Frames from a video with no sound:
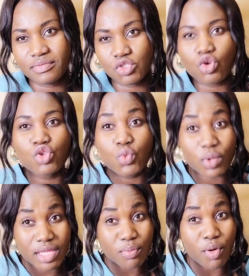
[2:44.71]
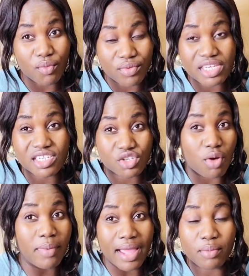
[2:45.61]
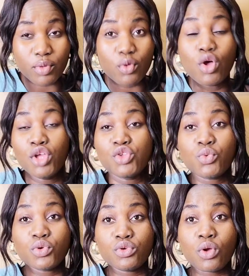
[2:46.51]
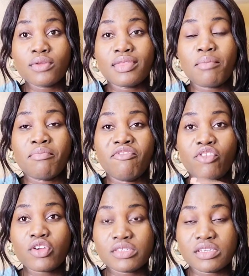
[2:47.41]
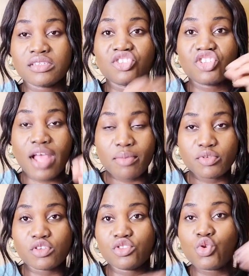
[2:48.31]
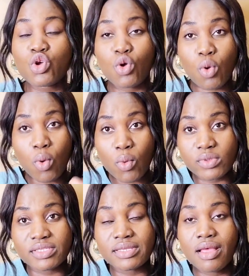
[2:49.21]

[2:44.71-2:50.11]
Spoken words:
So you will keep on reading your Bible. You will know that verses, chapters, you can quote.